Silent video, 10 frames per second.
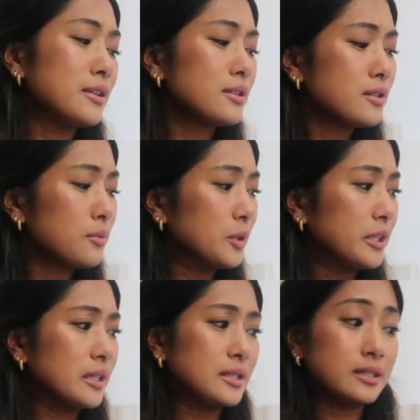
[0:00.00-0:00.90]
this isn't
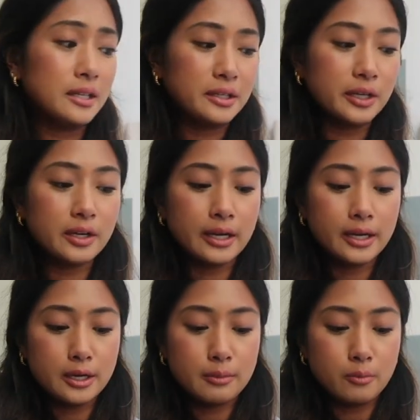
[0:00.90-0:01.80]
really a skincare
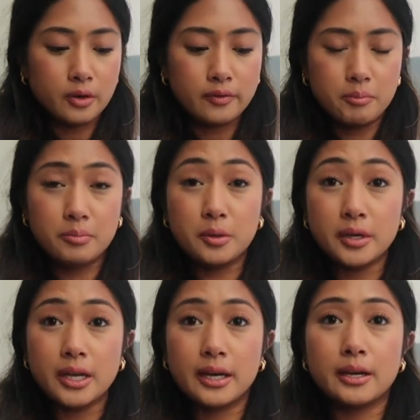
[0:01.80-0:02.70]
item, more of a
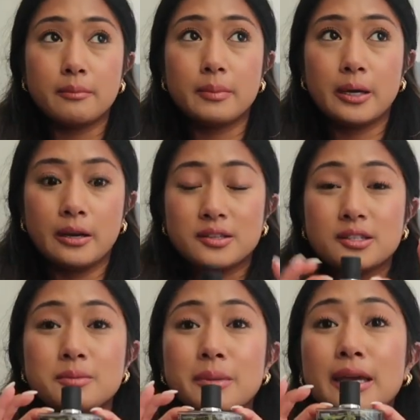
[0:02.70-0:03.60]
beauty item, but this
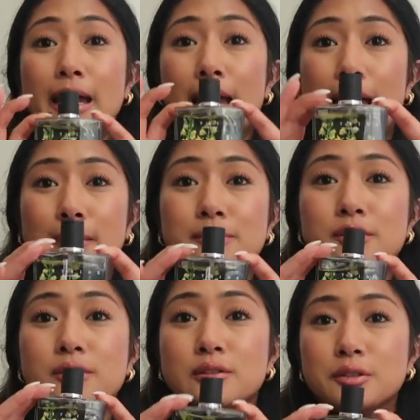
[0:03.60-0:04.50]
is my
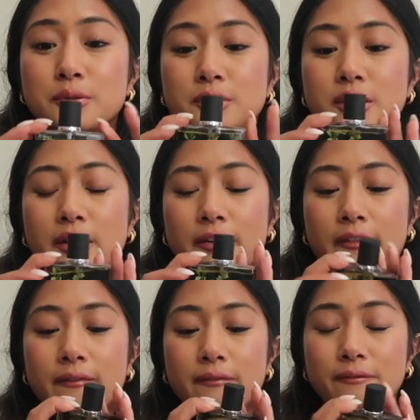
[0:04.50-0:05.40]
absolute
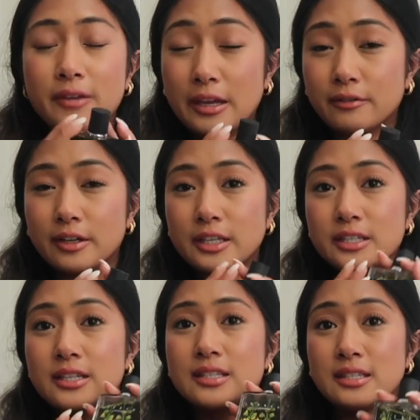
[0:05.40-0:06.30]
favorite
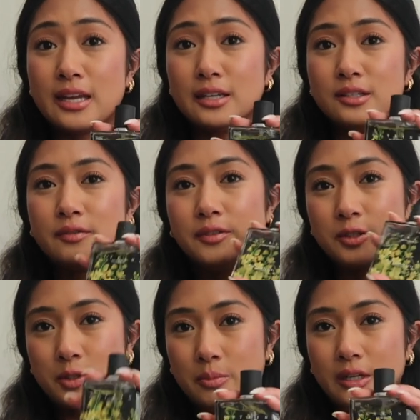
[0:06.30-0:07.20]
scent for the
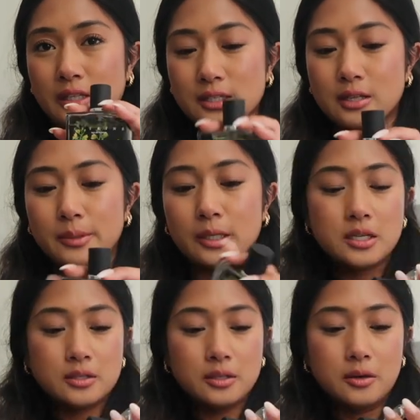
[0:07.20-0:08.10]
spring and summer.
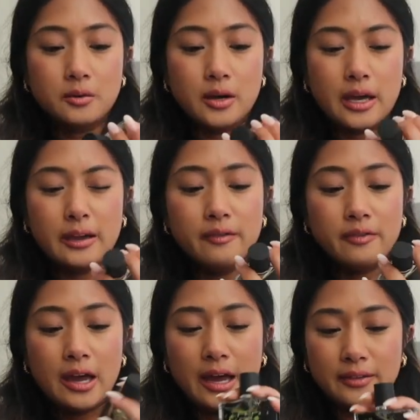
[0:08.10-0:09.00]
So I've
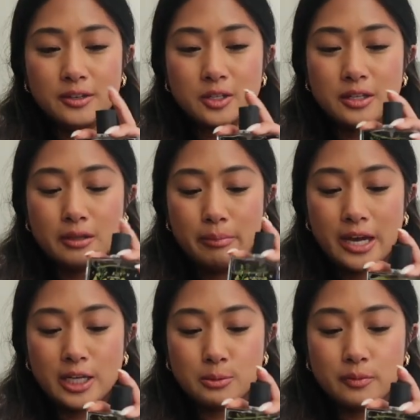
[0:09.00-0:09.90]
had this in the
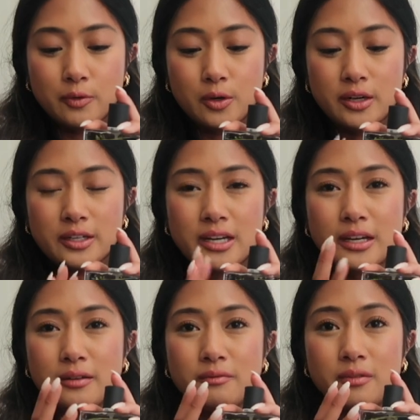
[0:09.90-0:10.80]
past before and
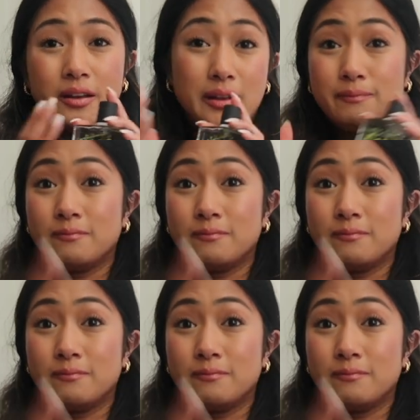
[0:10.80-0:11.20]
kind of, and I